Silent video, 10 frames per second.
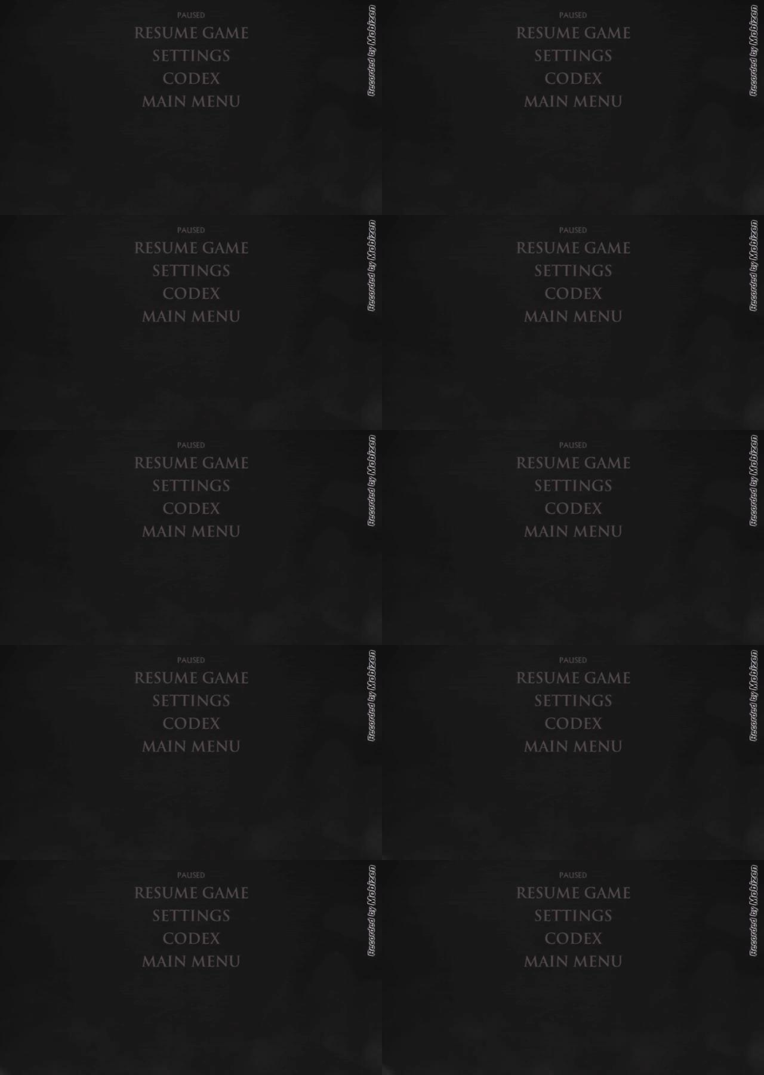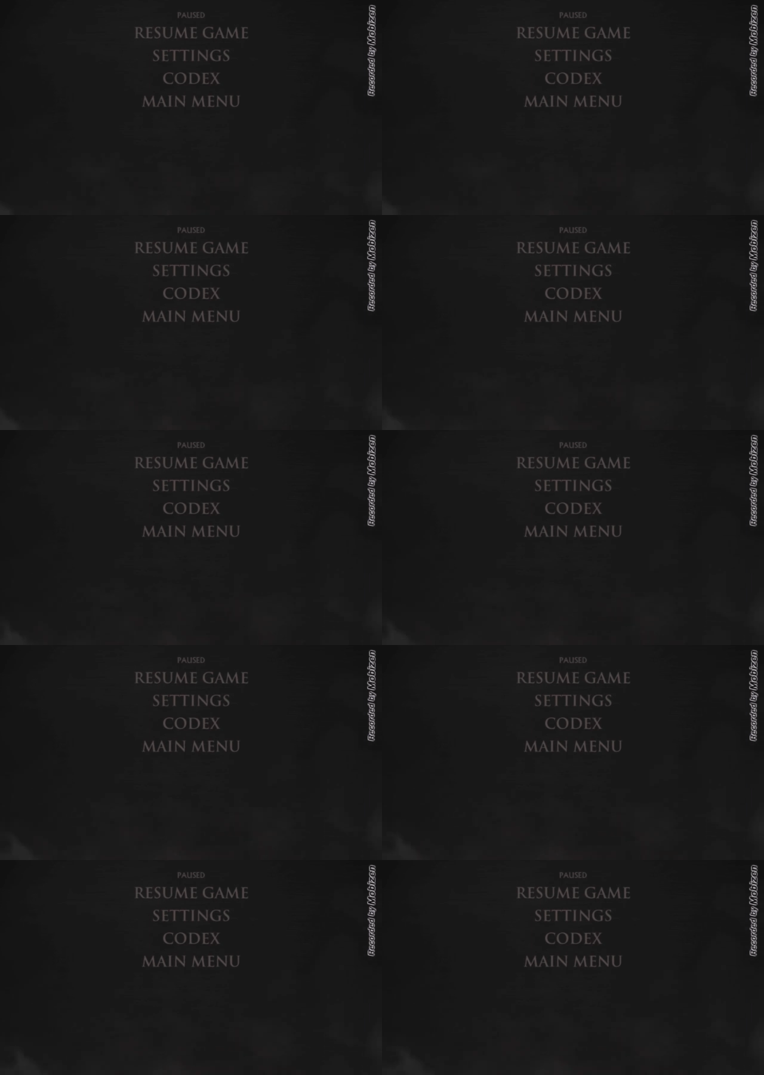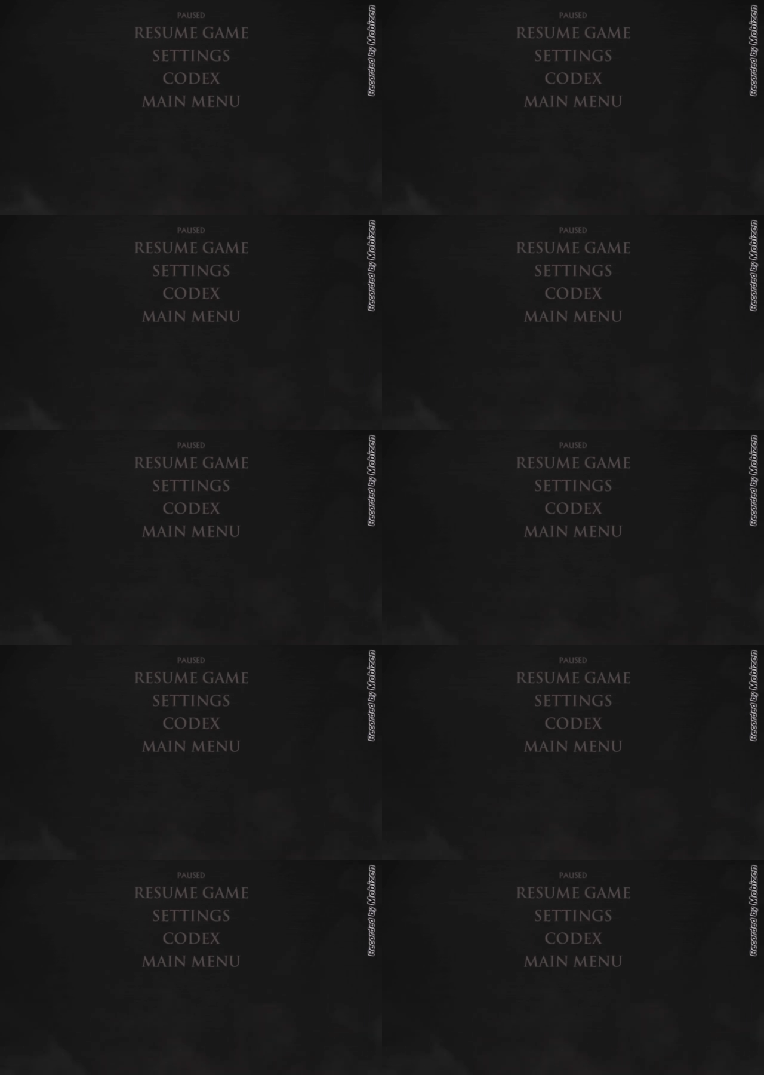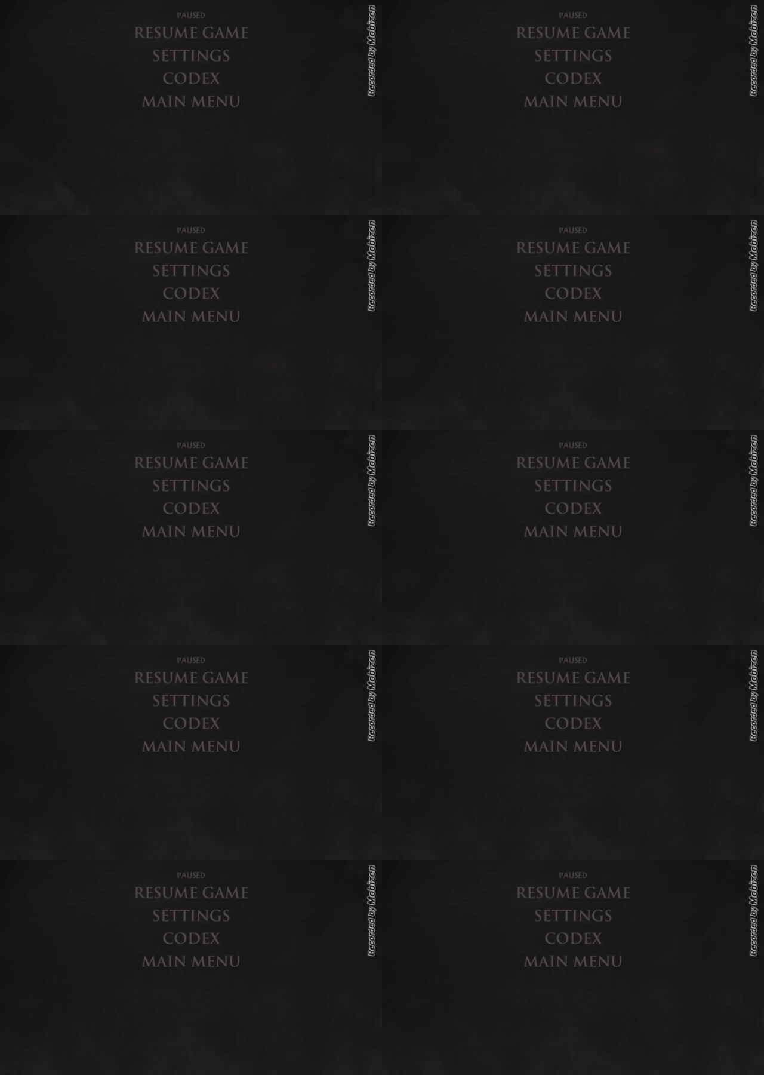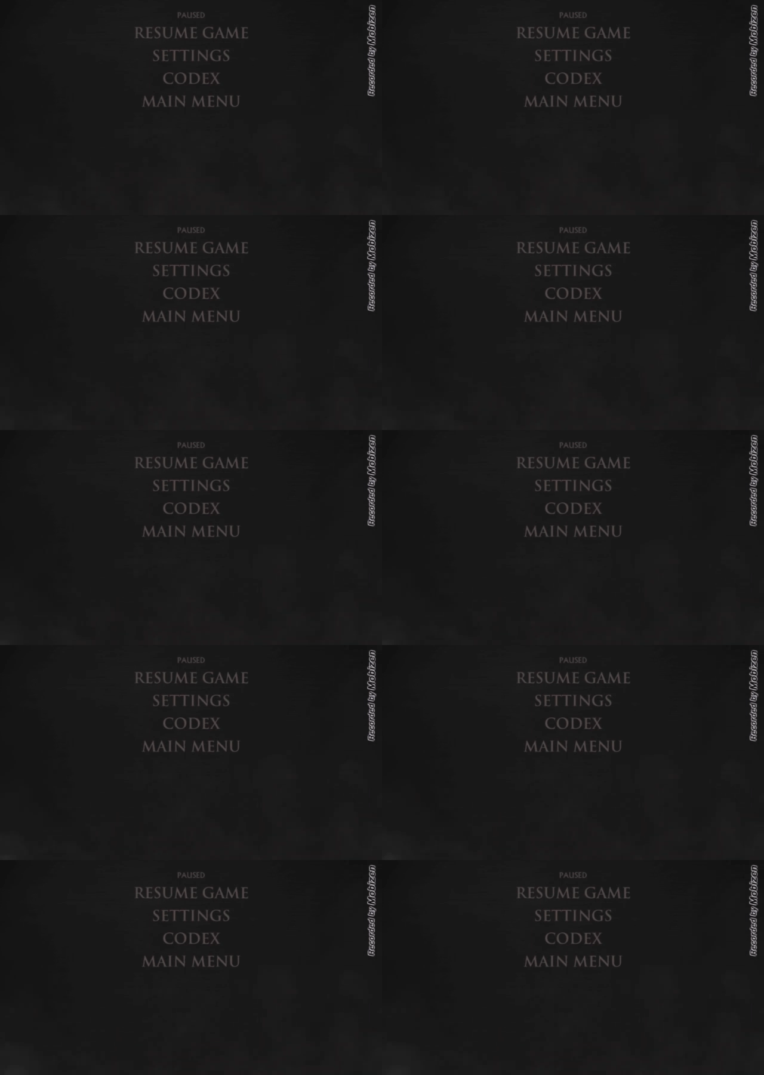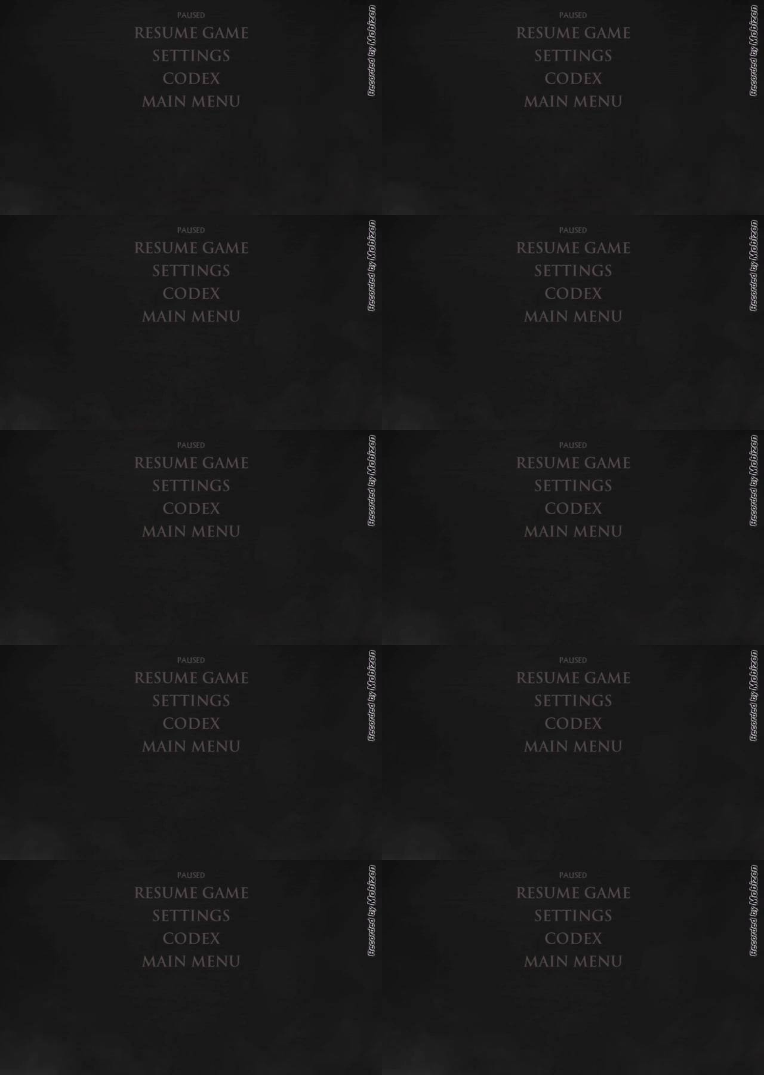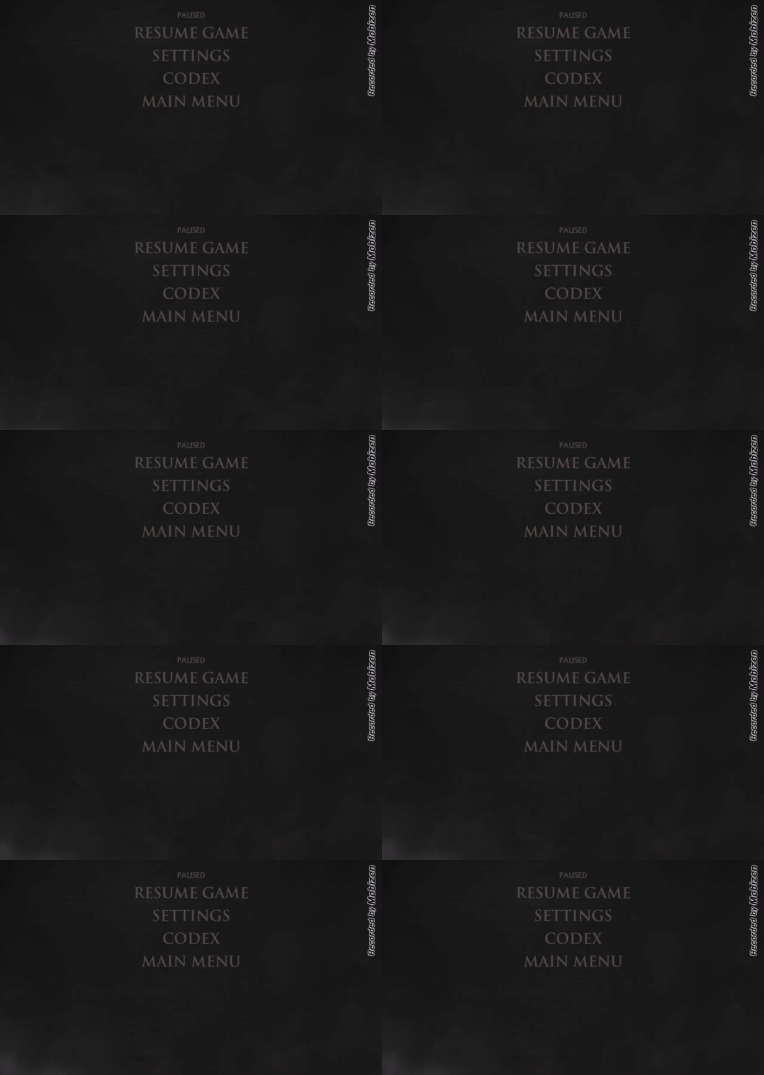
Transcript: Nobody's mouth can be seen.